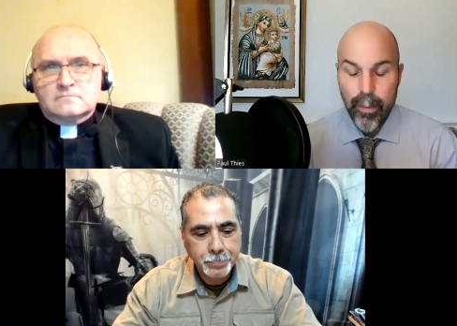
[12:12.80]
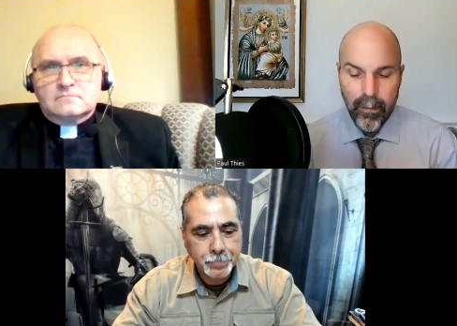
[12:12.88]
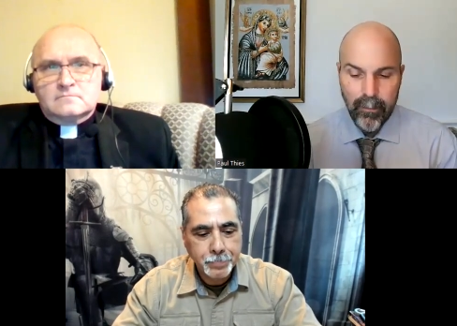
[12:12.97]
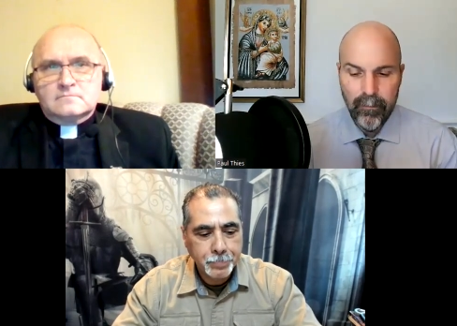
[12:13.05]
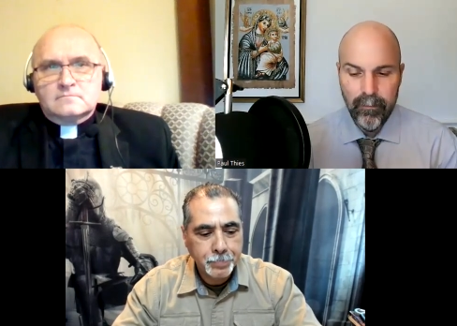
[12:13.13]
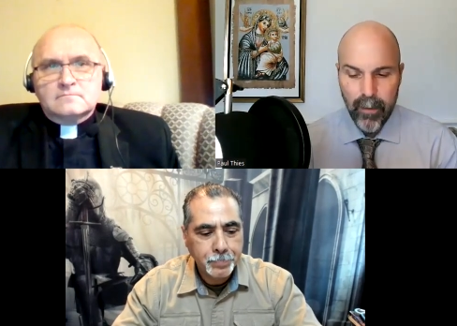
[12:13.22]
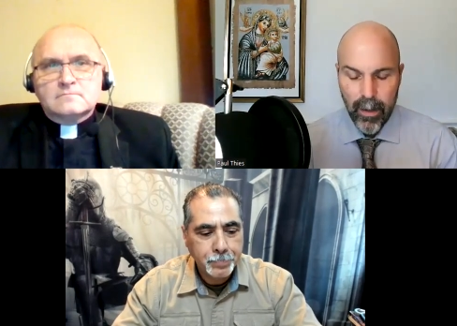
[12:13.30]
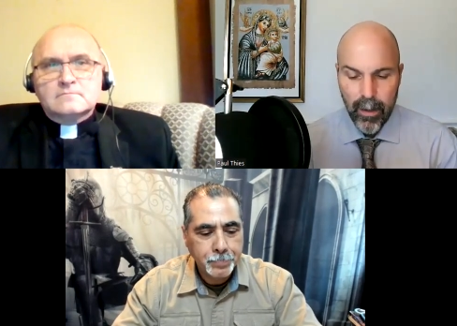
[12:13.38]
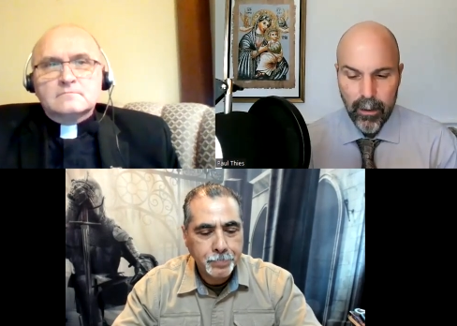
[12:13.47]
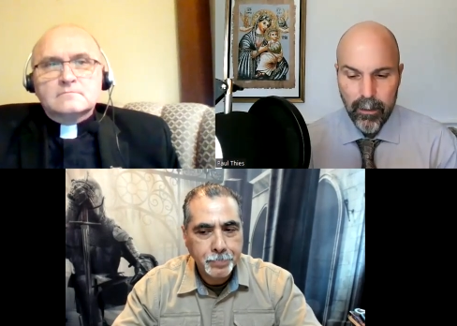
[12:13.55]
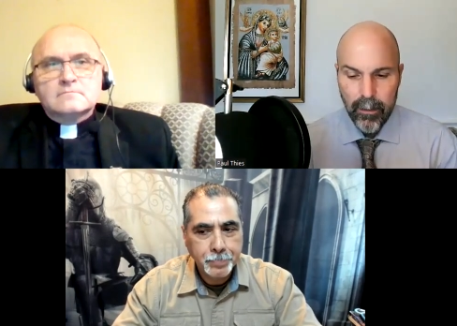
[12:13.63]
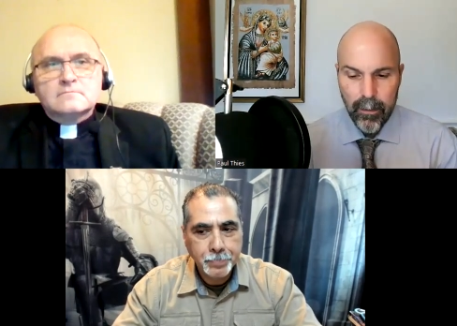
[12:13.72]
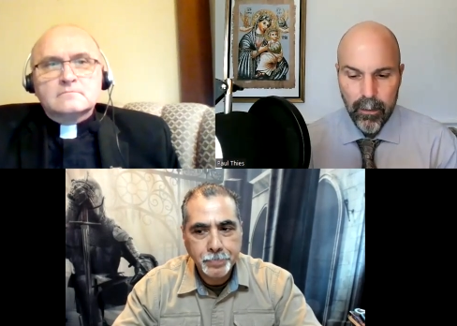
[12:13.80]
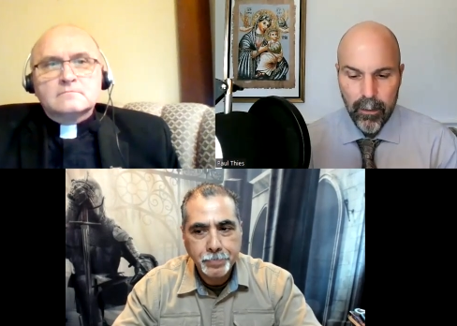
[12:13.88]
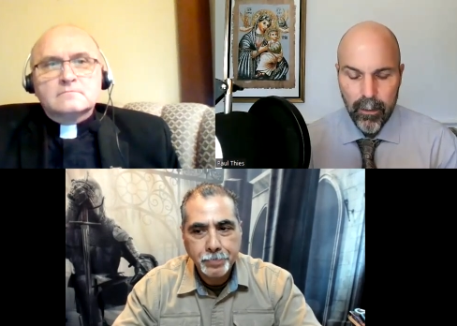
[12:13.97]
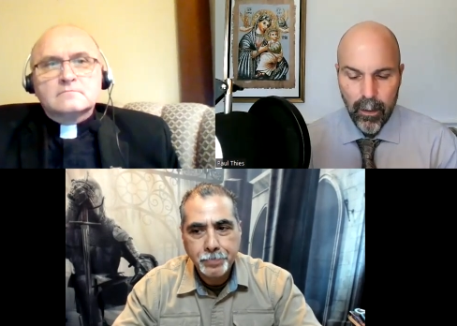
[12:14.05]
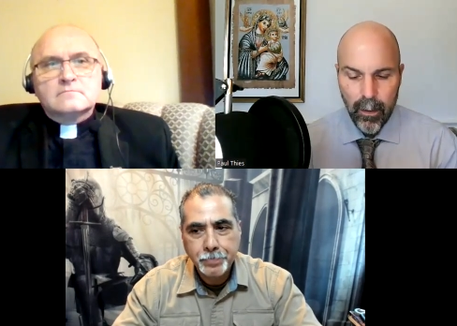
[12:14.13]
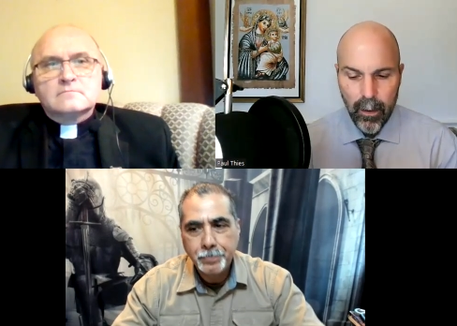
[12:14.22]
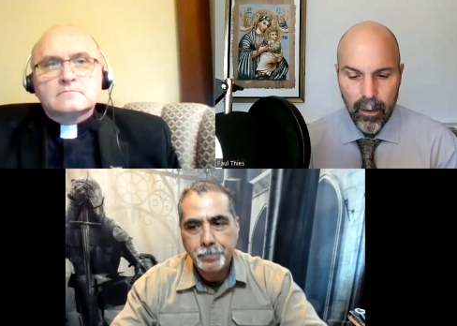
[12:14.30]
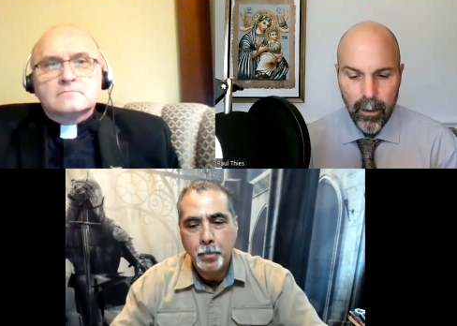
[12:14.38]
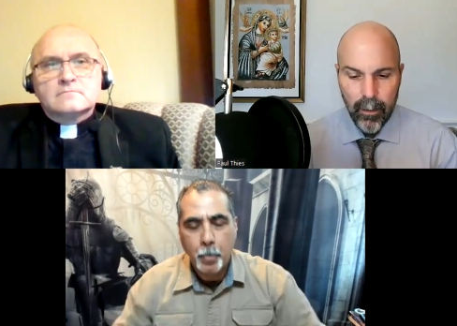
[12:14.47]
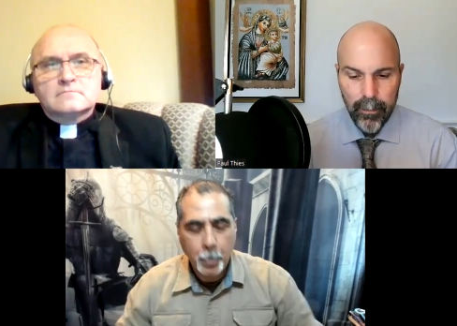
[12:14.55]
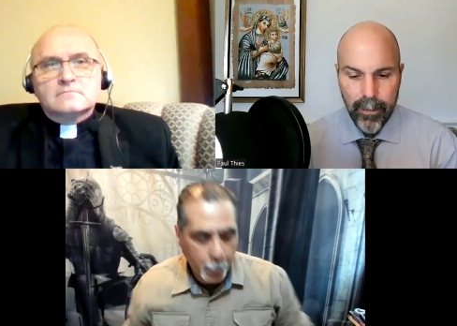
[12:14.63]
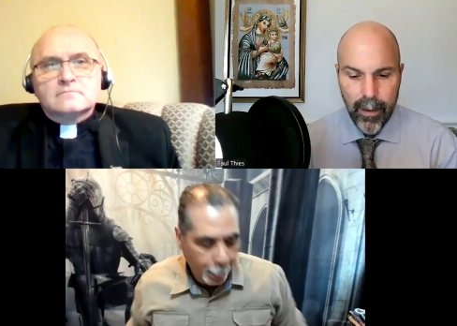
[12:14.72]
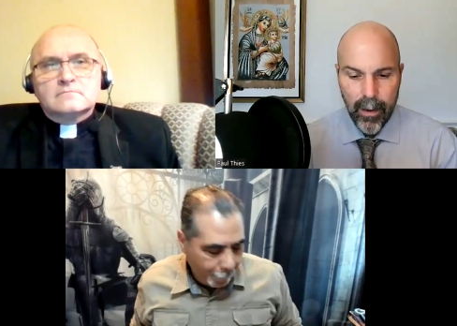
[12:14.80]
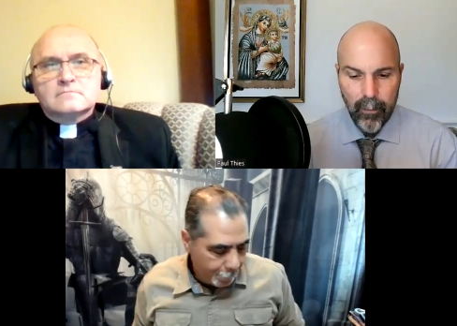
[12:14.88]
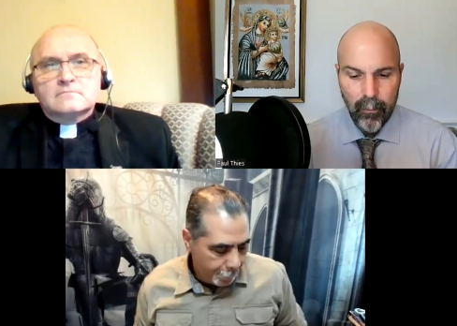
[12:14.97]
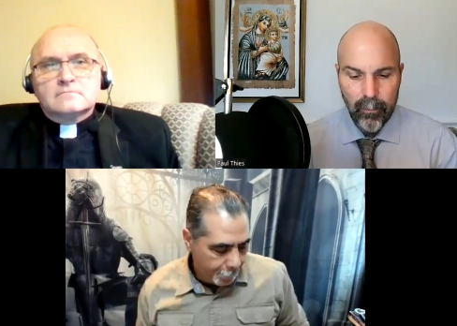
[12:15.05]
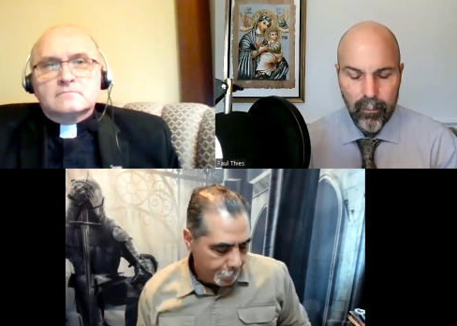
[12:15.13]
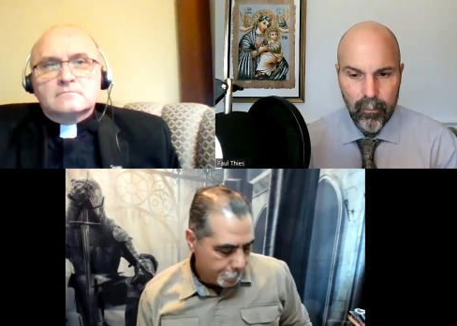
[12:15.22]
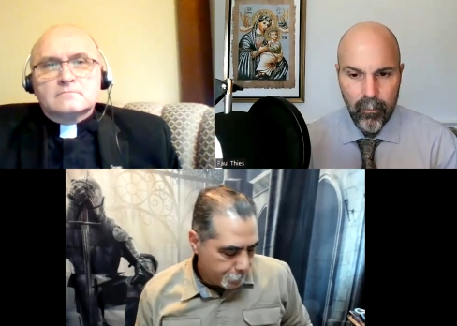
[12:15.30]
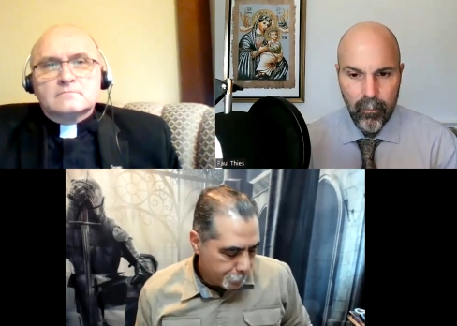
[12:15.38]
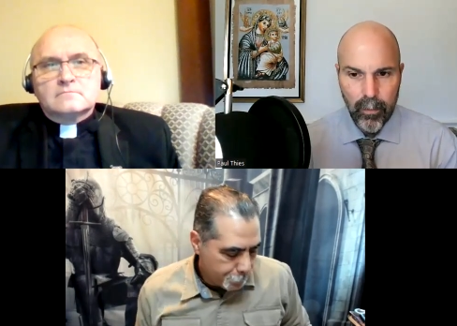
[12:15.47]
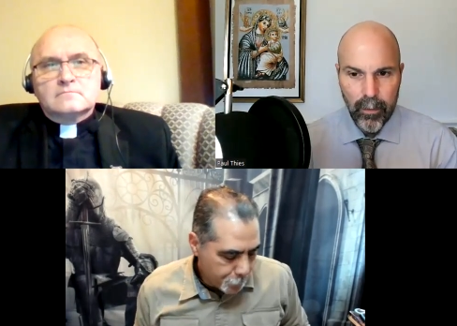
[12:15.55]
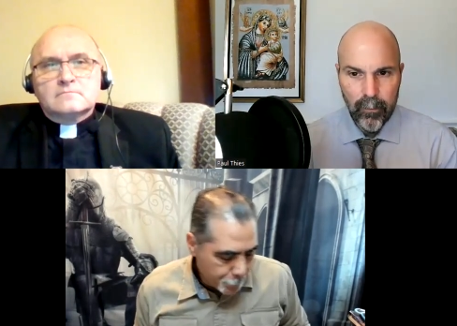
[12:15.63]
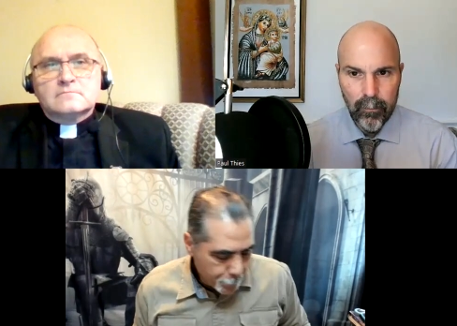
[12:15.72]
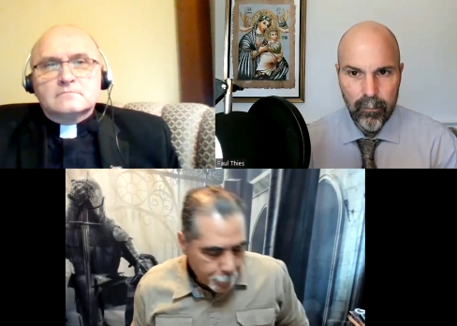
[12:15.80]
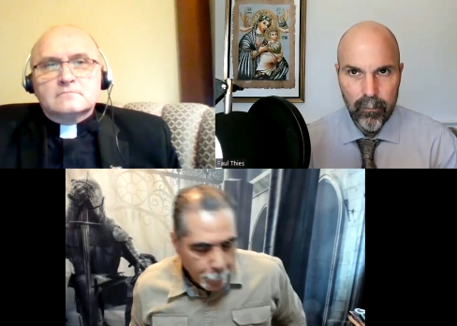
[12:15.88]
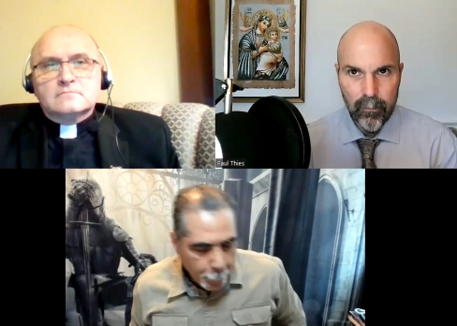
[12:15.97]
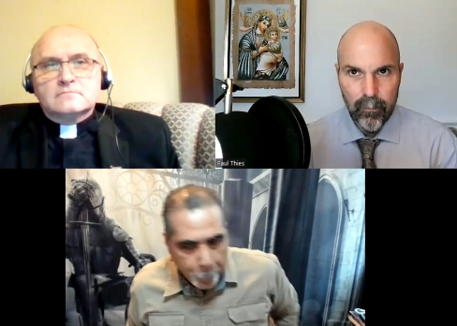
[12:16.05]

Speaker 1: been said uh, that when